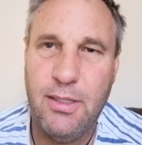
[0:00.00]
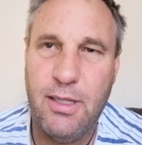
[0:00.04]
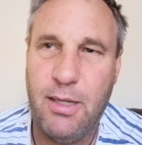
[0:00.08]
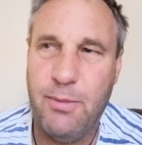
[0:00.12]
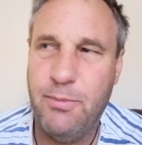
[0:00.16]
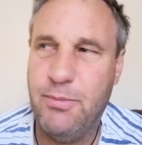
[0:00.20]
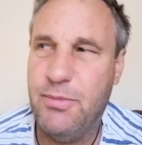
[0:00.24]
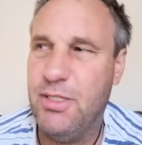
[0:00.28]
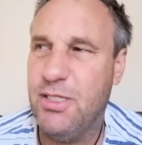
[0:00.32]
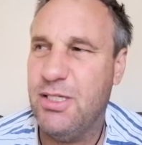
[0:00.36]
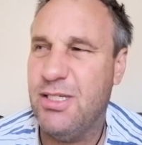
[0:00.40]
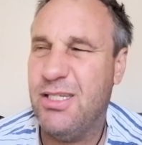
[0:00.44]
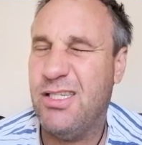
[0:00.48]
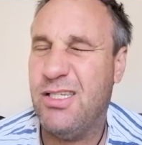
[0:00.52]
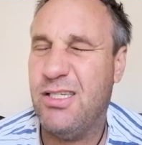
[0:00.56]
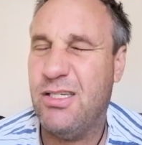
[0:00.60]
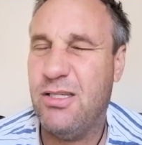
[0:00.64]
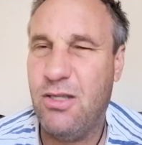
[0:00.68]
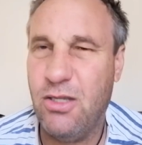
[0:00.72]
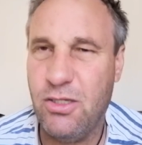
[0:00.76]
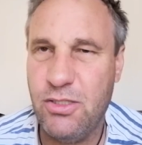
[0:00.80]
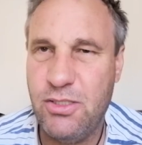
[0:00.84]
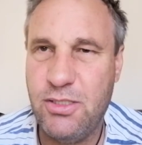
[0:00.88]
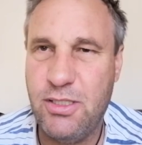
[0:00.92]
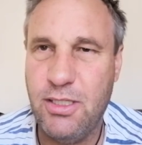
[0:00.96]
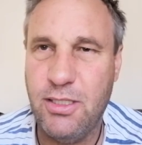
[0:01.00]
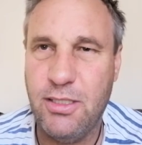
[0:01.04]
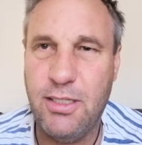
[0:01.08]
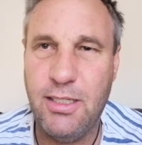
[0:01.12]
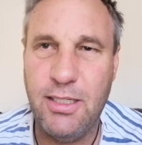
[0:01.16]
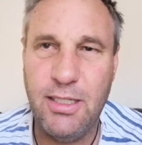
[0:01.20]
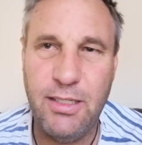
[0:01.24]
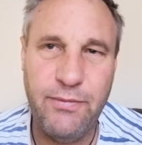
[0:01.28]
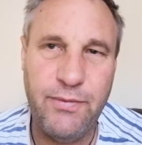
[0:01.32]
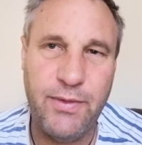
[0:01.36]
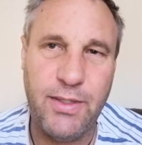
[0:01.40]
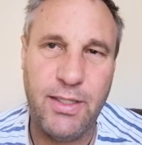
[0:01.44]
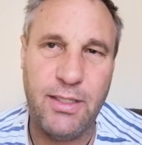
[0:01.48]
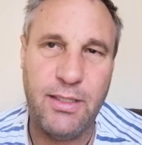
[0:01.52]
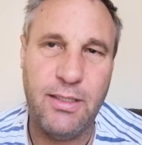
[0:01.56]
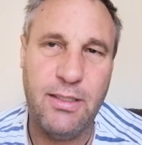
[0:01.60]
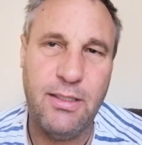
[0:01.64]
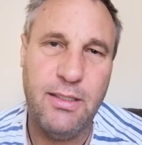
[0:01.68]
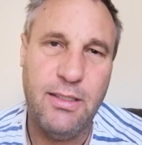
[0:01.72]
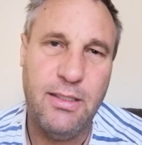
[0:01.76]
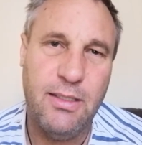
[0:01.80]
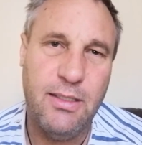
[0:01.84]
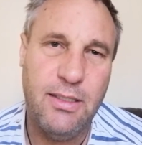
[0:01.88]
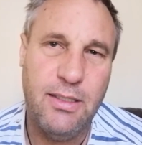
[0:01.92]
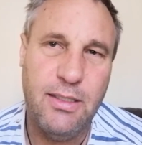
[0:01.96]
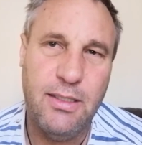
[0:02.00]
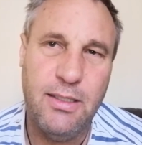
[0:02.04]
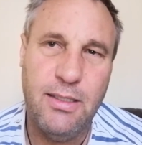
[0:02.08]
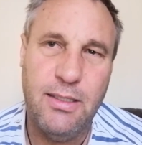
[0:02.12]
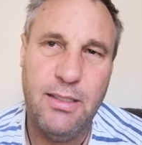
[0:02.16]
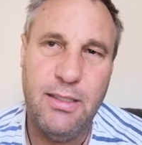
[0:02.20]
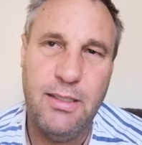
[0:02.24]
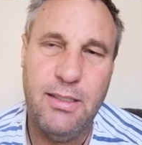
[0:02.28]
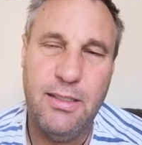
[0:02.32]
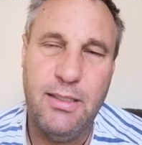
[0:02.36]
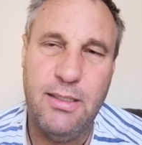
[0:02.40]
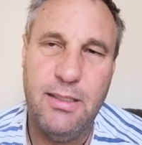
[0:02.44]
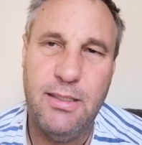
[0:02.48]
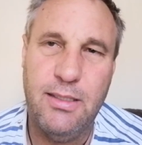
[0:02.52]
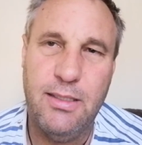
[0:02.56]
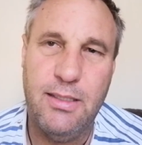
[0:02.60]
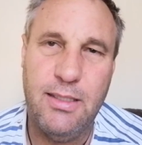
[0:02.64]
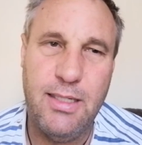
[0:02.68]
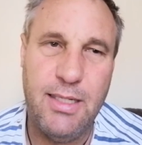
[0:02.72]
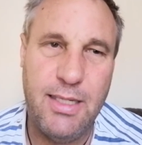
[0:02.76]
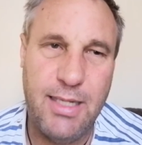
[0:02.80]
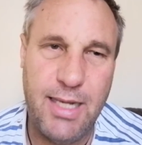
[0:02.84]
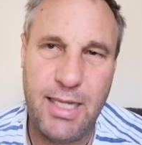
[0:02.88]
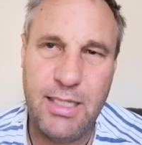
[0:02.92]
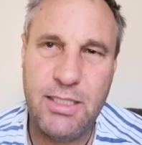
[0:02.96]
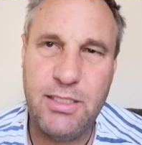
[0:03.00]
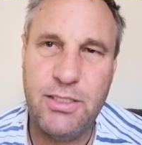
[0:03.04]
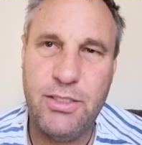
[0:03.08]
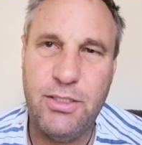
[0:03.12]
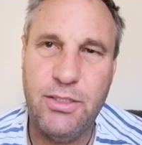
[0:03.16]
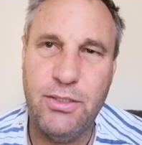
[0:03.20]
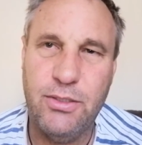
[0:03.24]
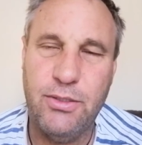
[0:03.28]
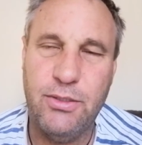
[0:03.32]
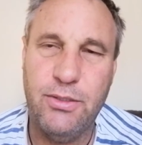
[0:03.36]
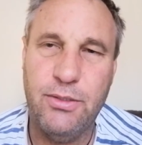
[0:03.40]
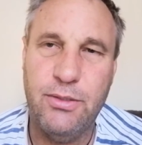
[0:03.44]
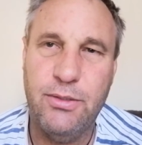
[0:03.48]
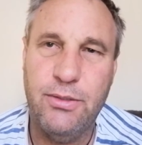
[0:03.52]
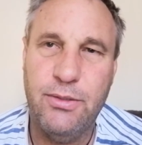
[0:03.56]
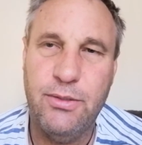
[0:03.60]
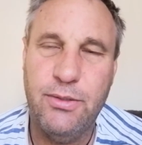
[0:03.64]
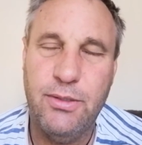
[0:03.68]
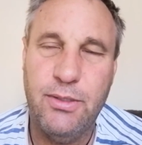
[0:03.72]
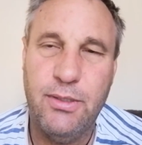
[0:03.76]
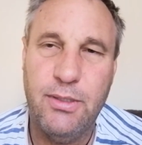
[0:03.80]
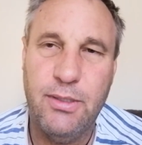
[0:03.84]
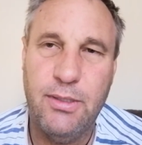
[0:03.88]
I'm disgusted living next to